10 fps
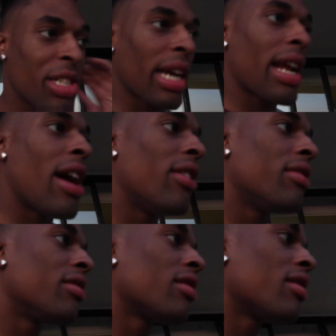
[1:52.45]
check it out.
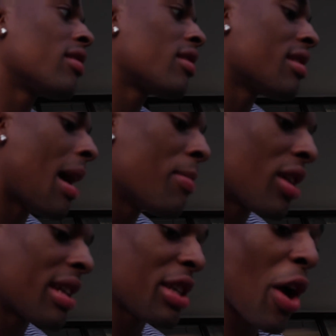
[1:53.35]
Cause I'm
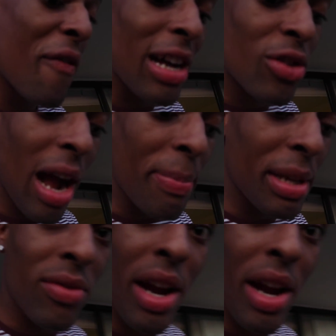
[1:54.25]
trying to see, yo, if I drop this